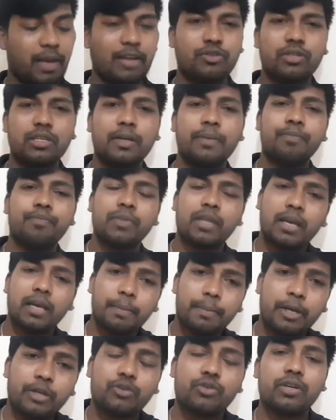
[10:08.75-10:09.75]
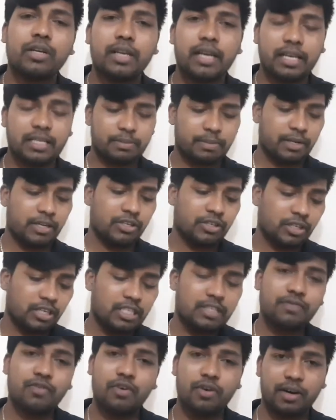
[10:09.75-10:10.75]
Actually, pictorial explanation
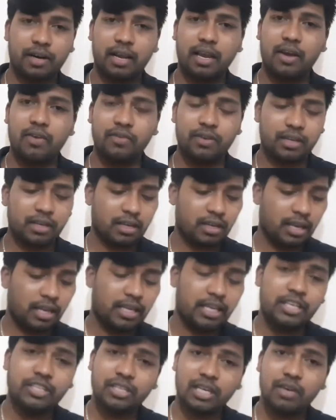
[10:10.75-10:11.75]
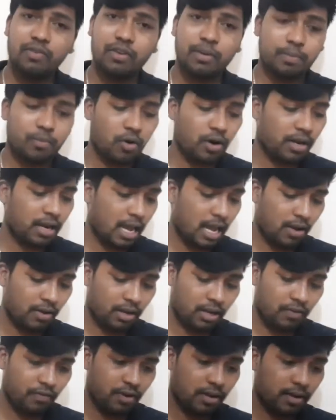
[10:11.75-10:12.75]
is for every each and every point I
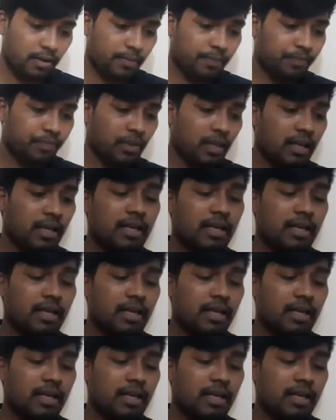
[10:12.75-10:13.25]
have given.